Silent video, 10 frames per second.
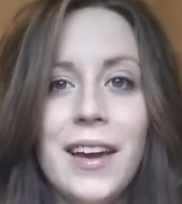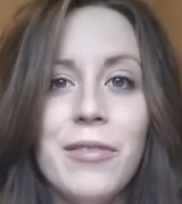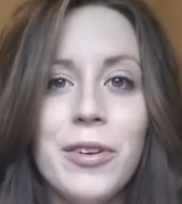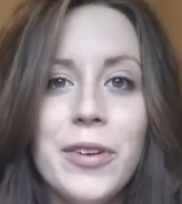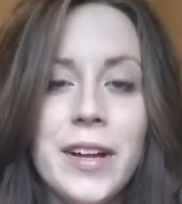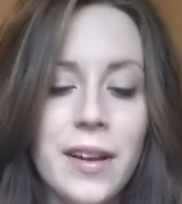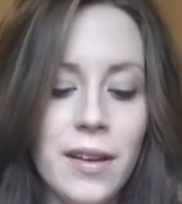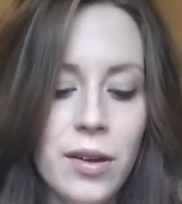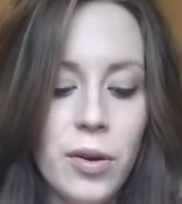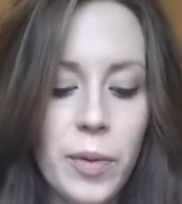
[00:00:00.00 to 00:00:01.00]
Hey
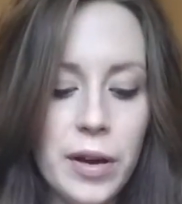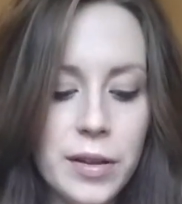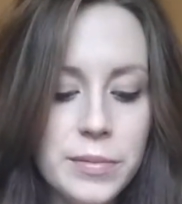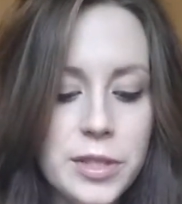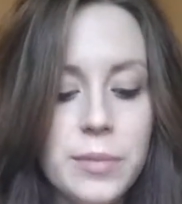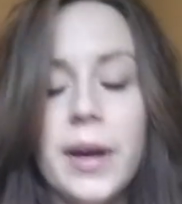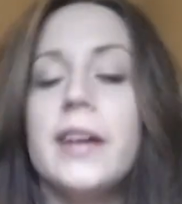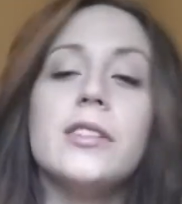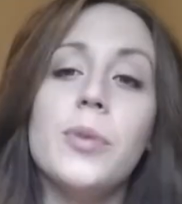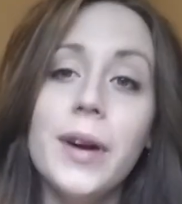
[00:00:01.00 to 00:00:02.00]
everyone, welcome to
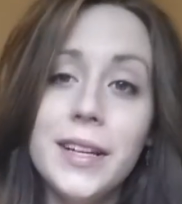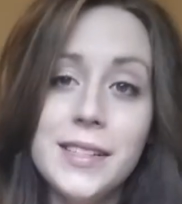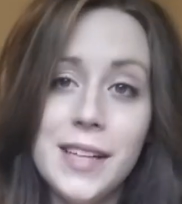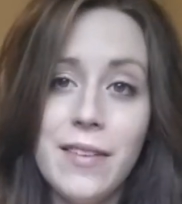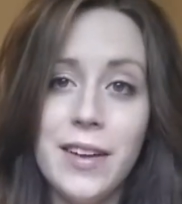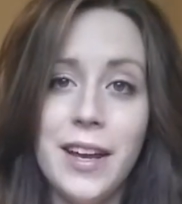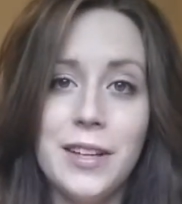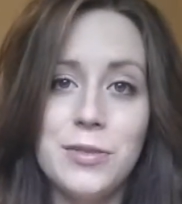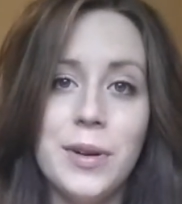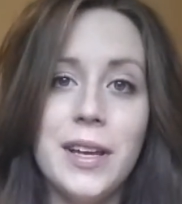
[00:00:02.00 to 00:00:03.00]
my 27
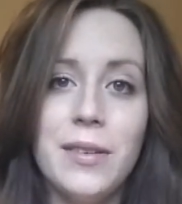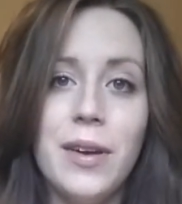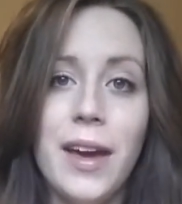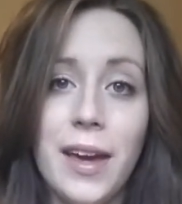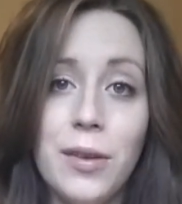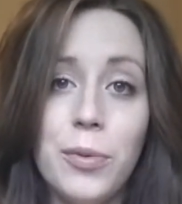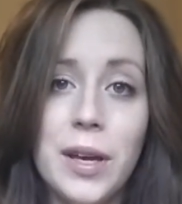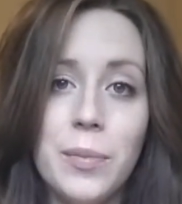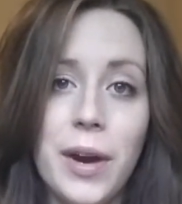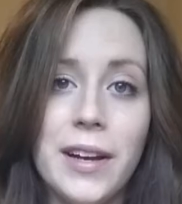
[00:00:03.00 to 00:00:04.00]
and 28
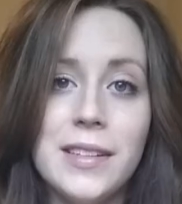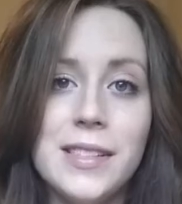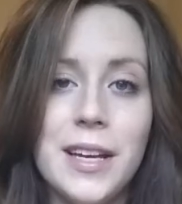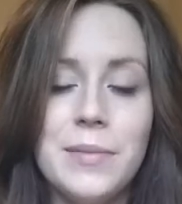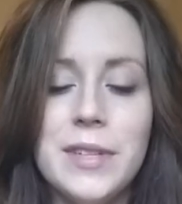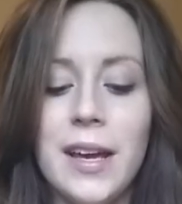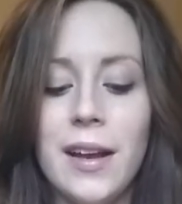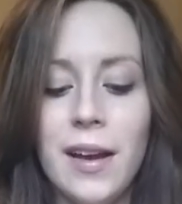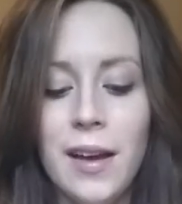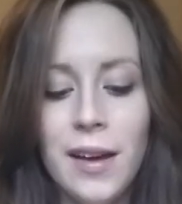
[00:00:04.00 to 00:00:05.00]
week pregnancy
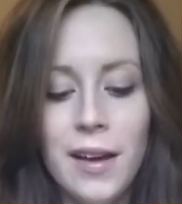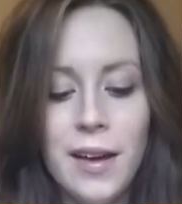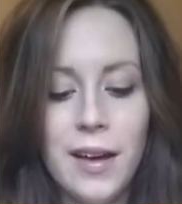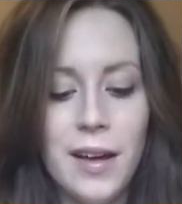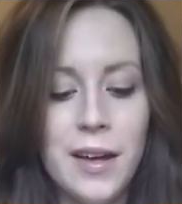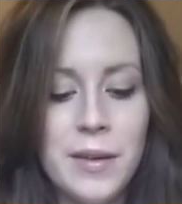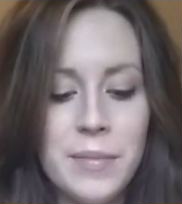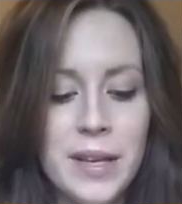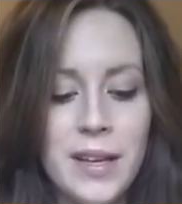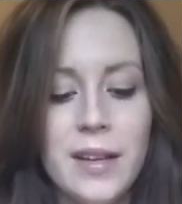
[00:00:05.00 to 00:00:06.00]
update.
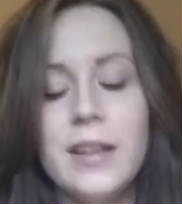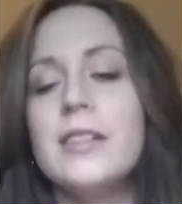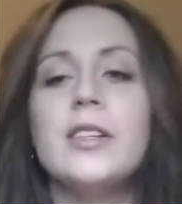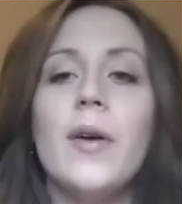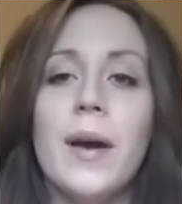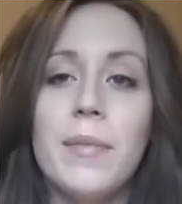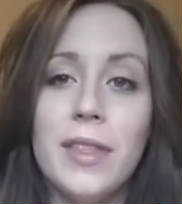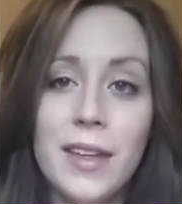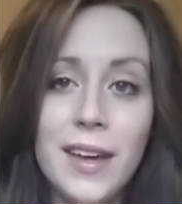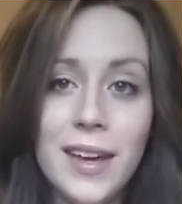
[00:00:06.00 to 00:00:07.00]
So I'm
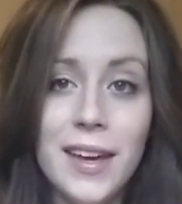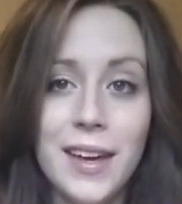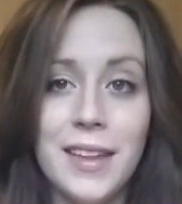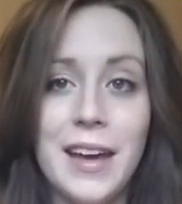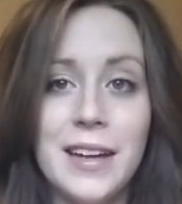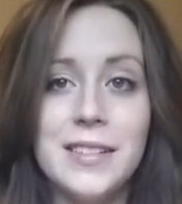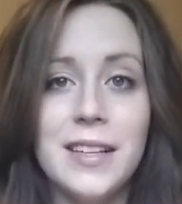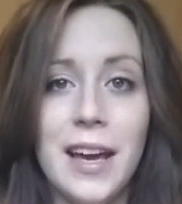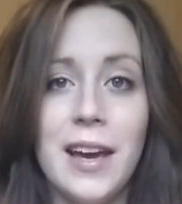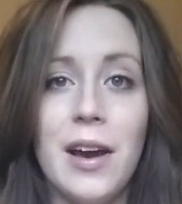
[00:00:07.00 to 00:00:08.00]
thinking that
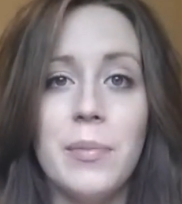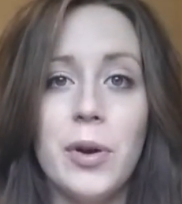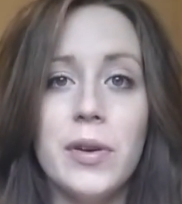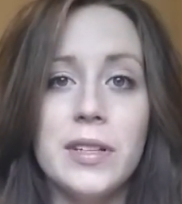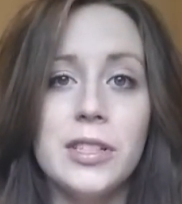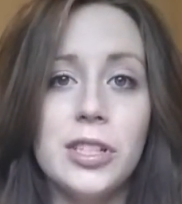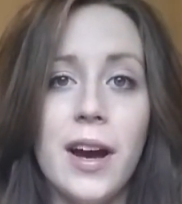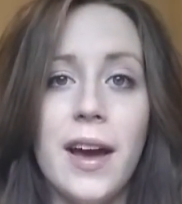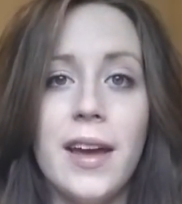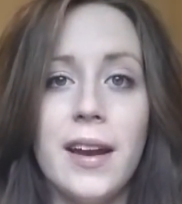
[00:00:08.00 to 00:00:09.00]
today I'm going to
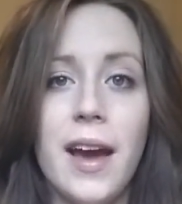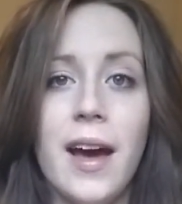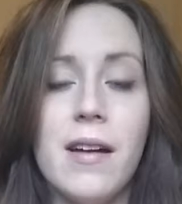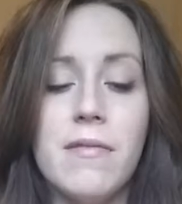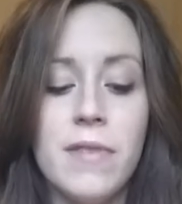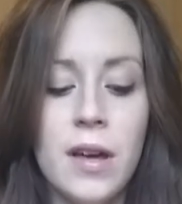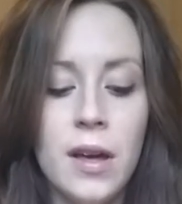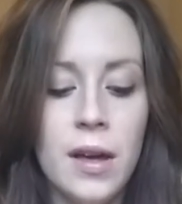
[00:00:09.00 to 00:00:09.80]
try and have